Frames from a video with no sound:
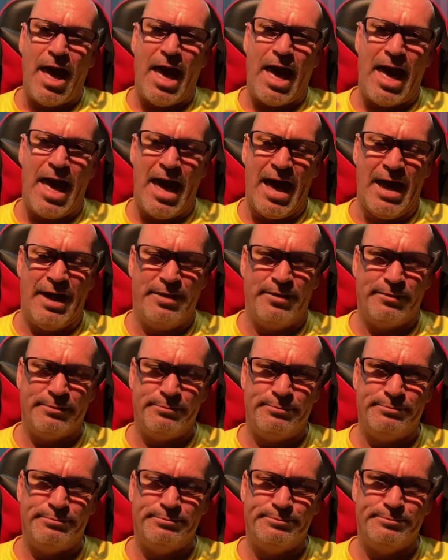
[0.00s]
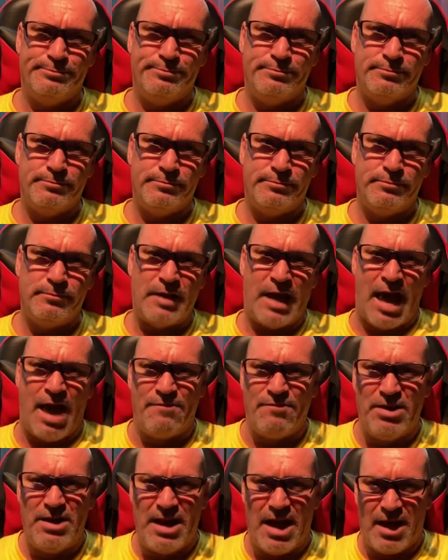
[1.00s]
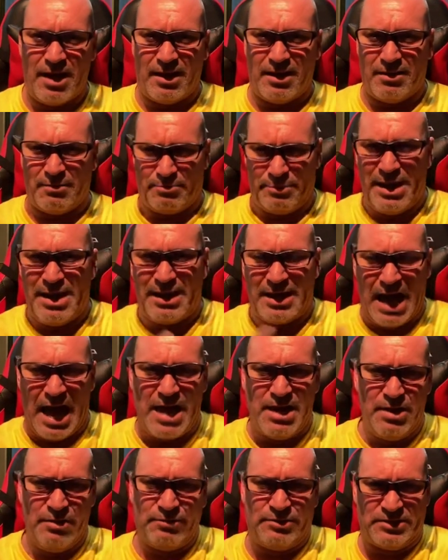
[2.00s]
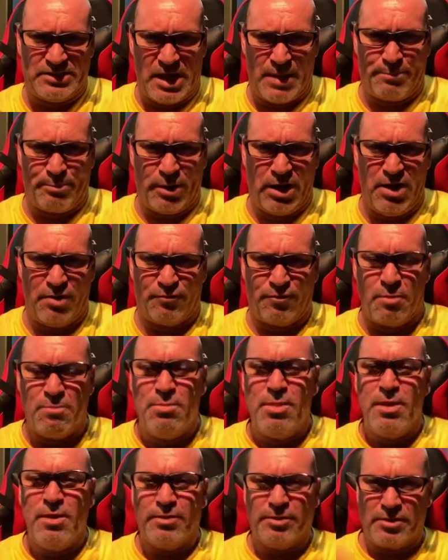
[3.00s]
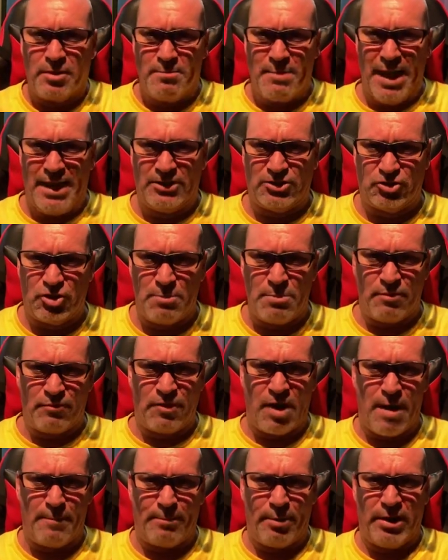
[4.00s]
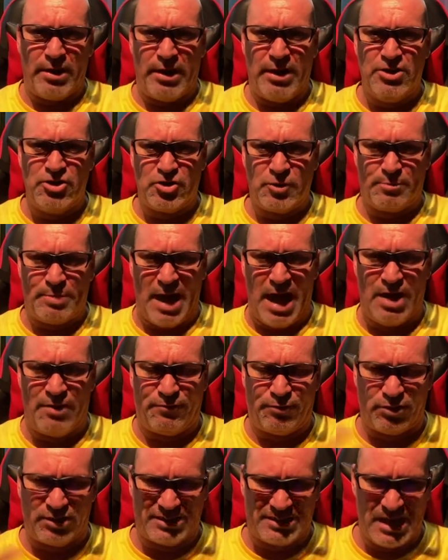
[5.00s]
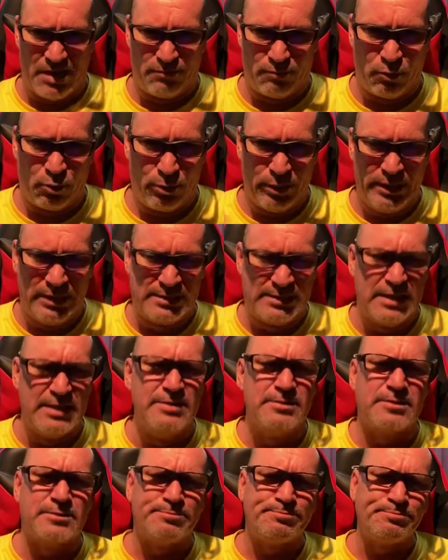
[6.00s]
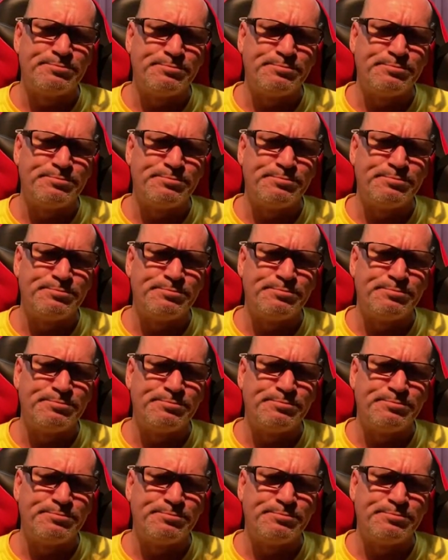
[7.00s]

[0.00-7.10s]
And having not been kind of separated from the mainstream of capoeira in Japan for several reasons,